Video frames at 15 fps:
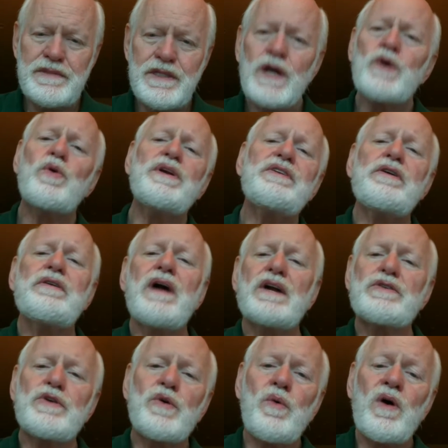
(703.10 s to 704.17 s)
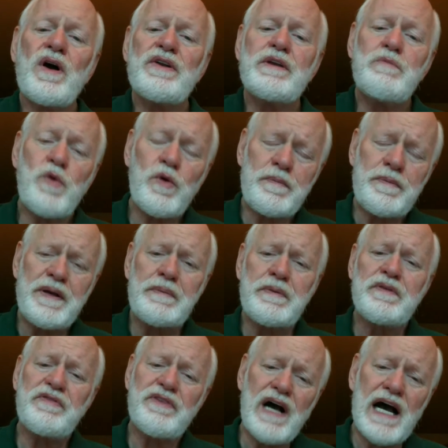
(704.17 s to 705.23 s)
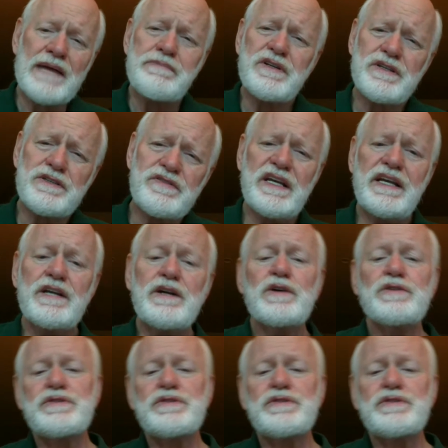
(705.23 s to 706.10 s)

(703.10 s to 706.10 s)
According to Dr. Gawande, more people have died because the egos